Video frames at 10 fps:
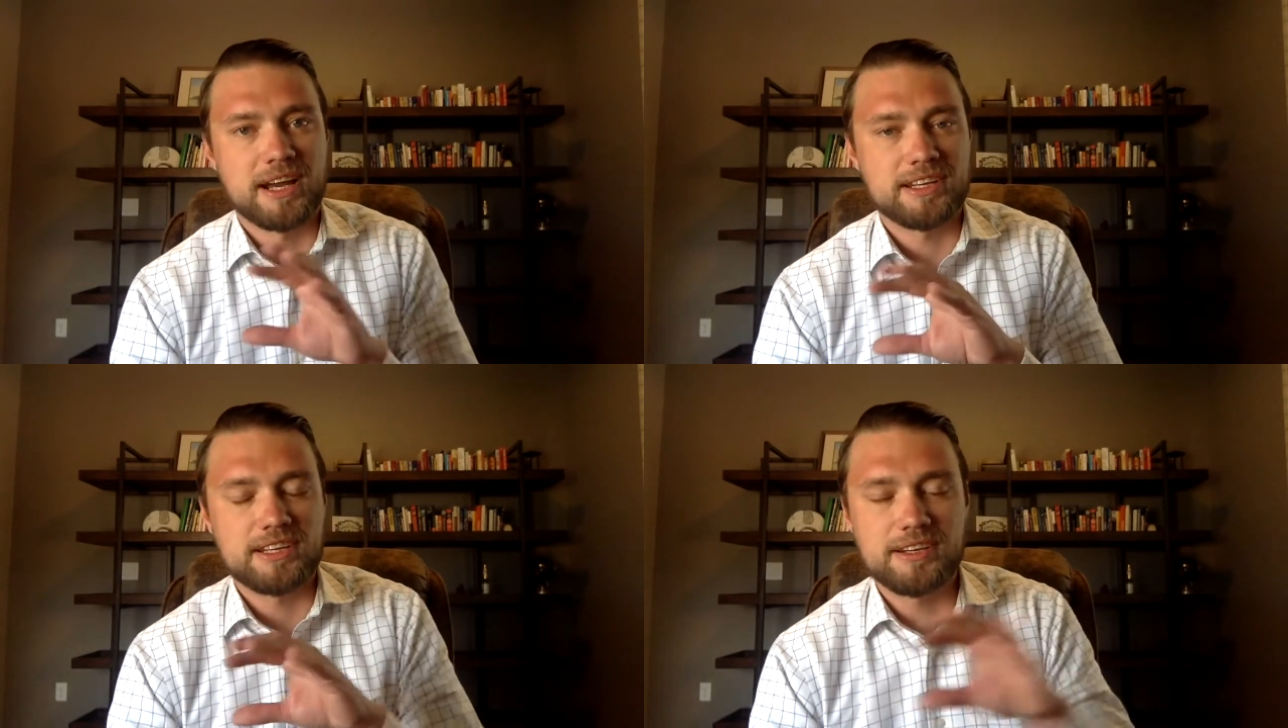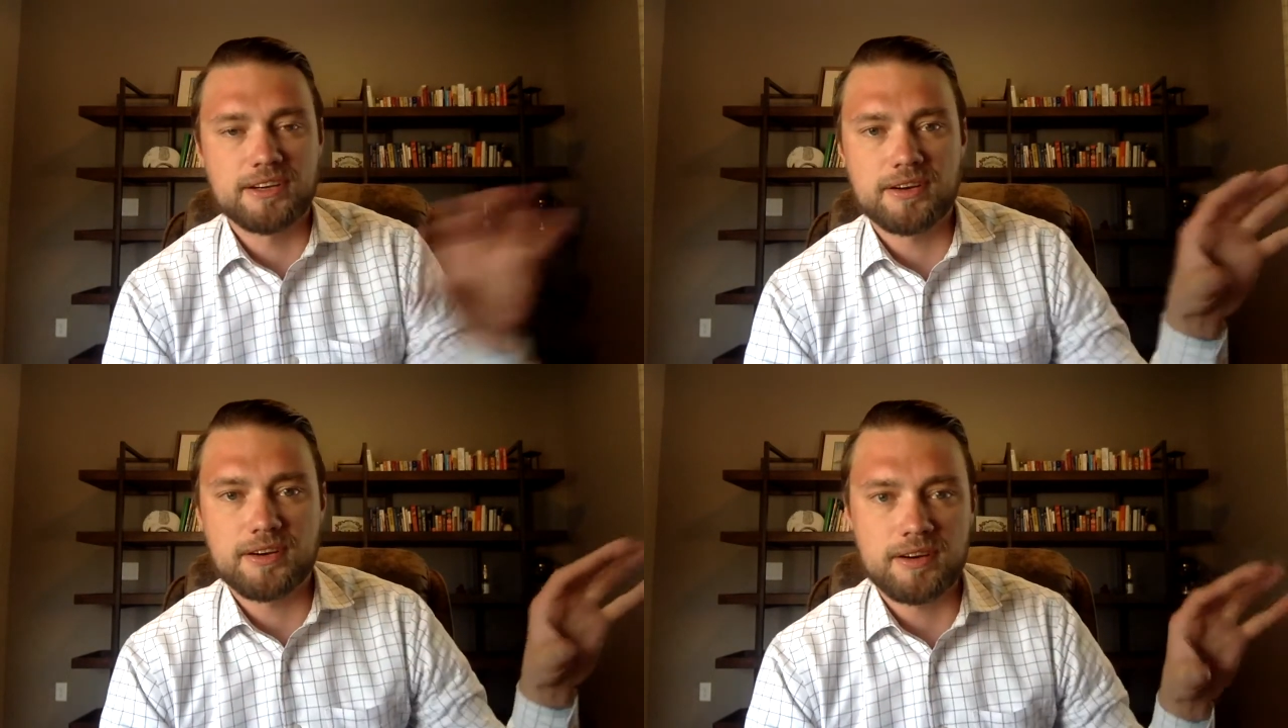
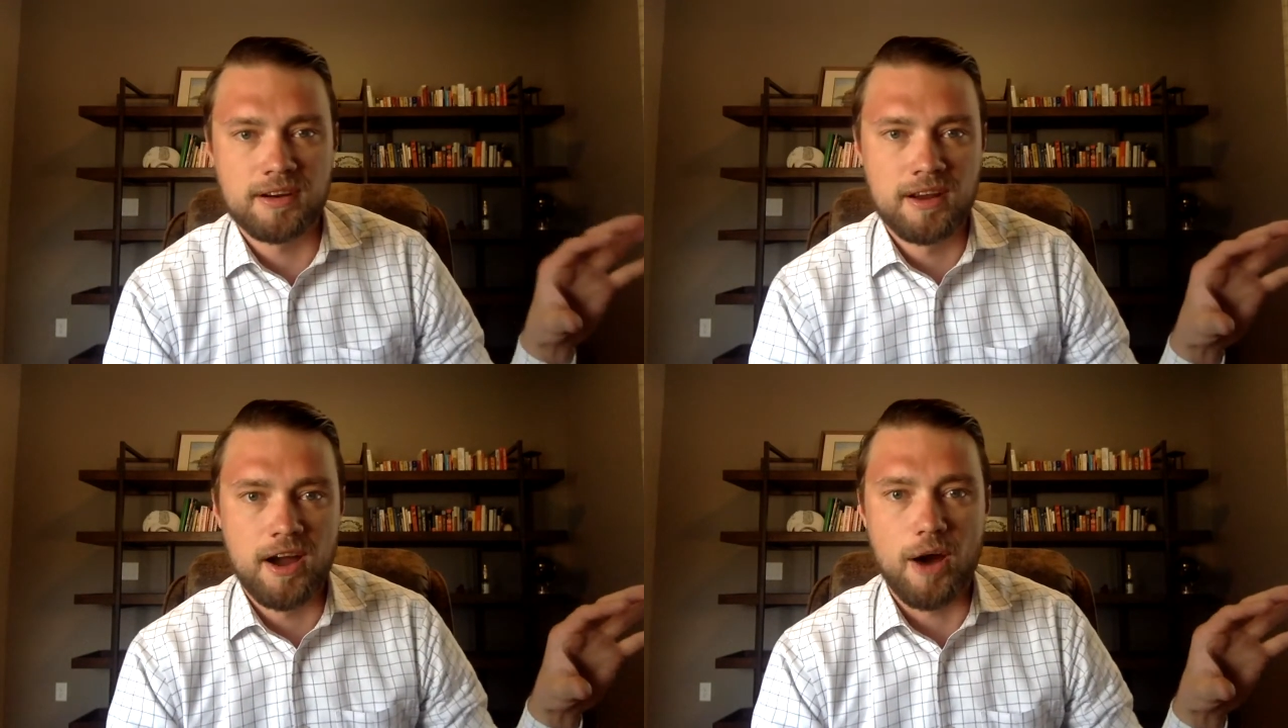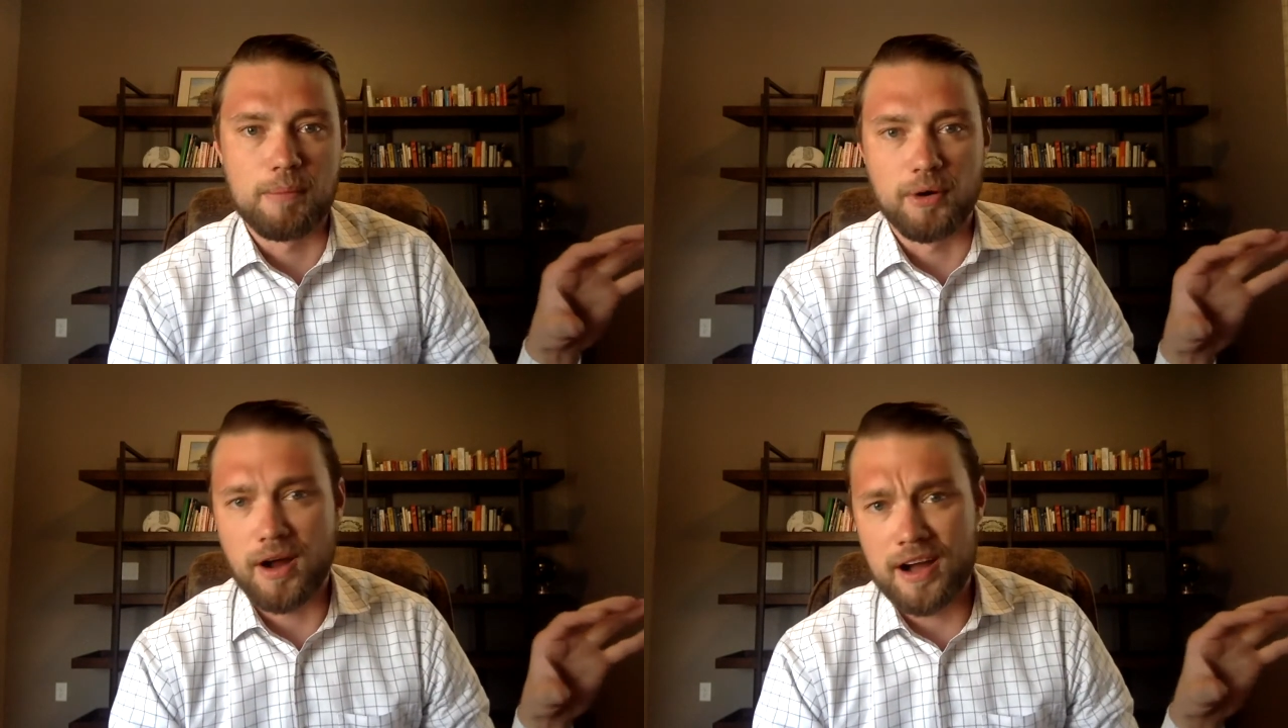year
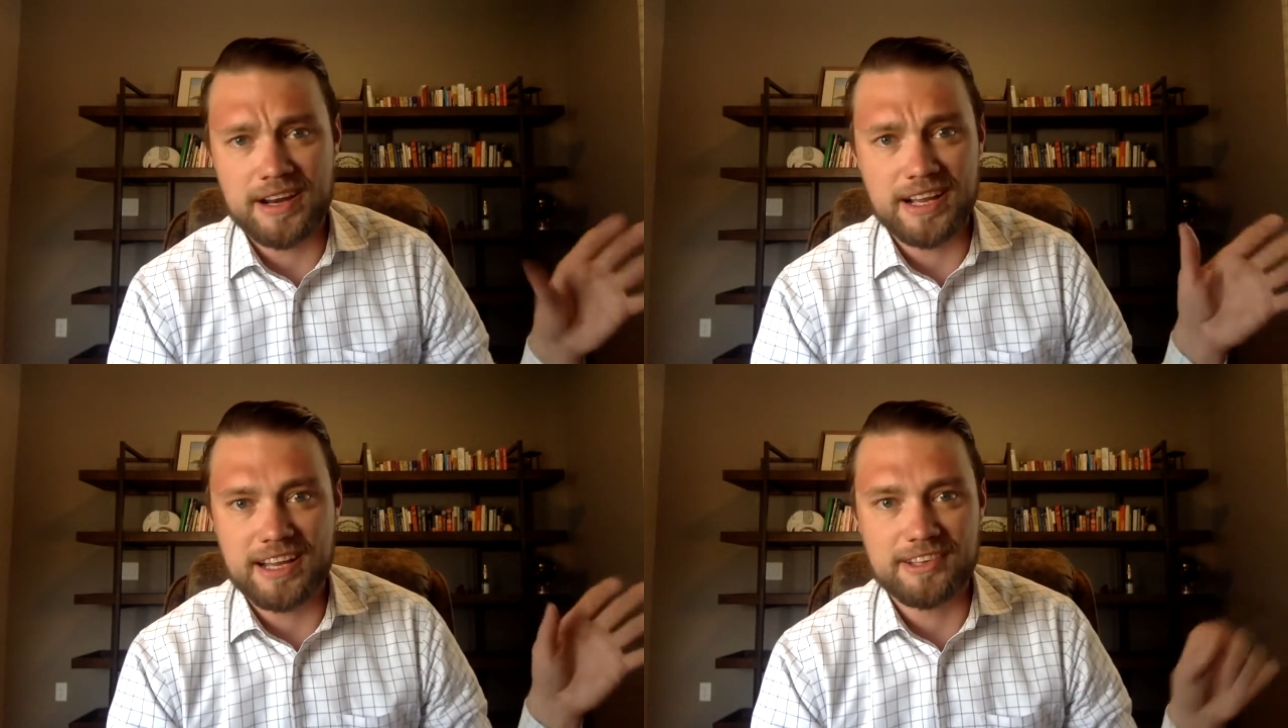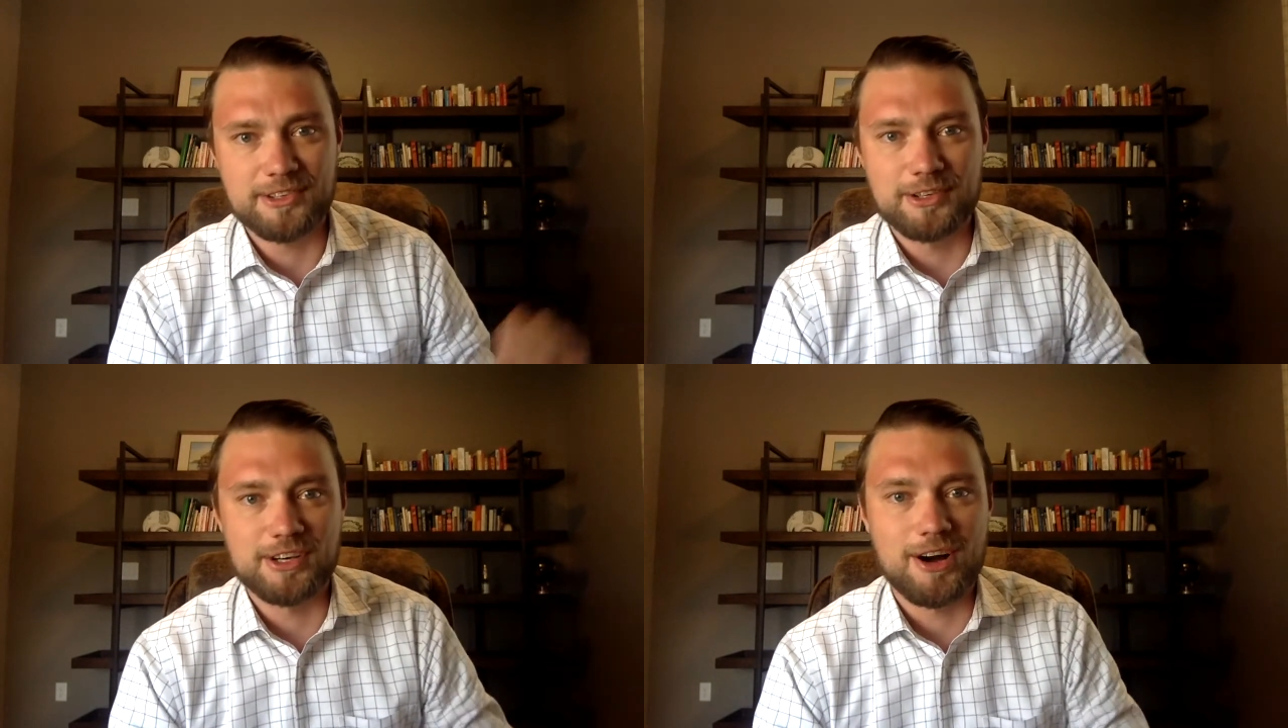abroad, I guess
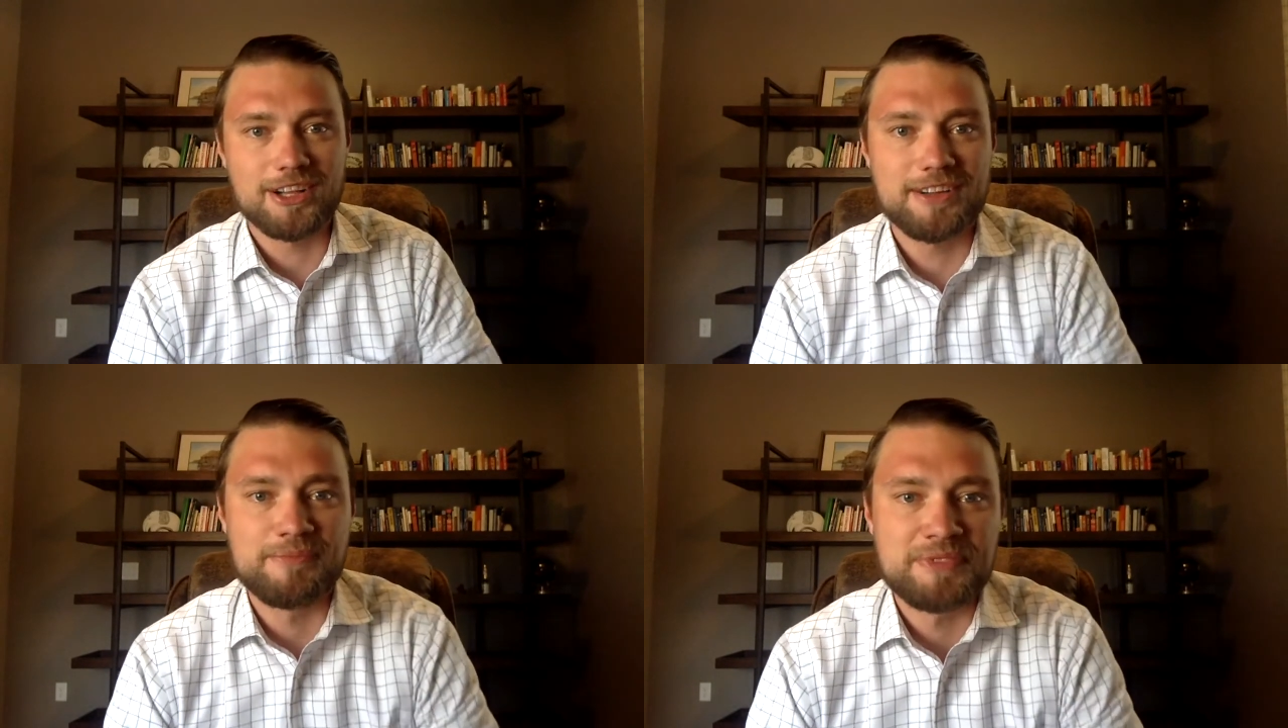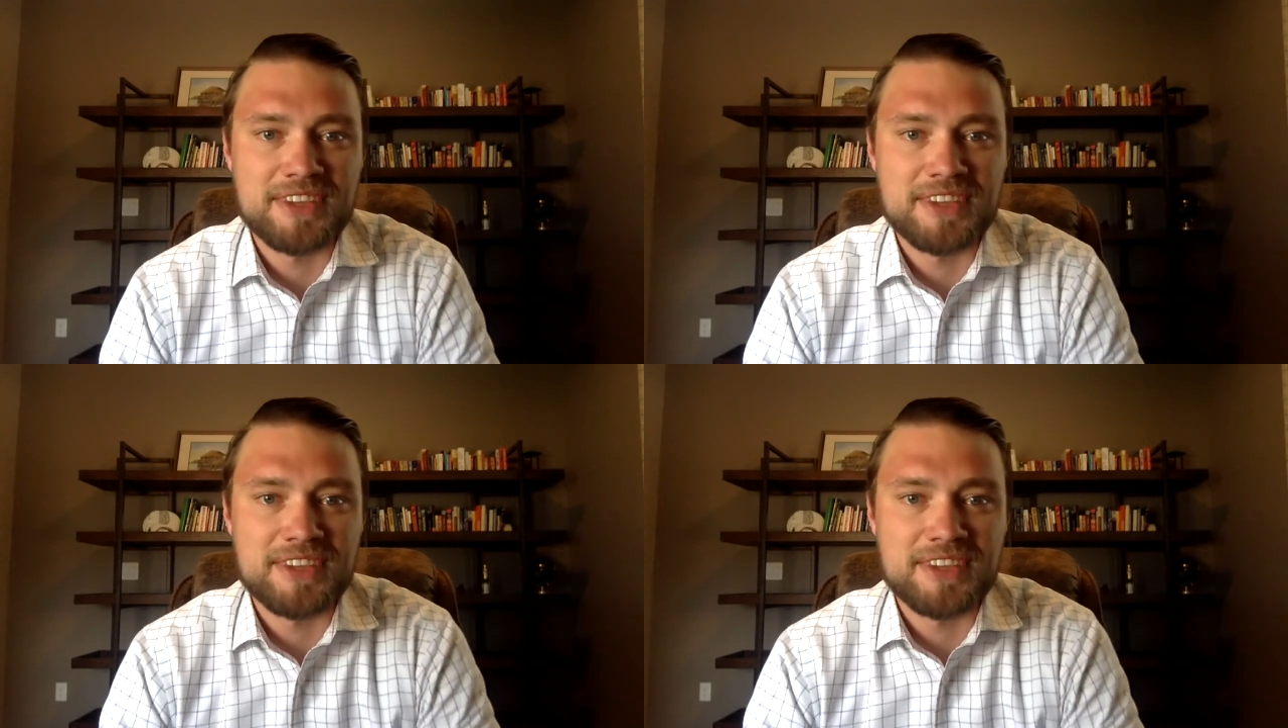you could call it,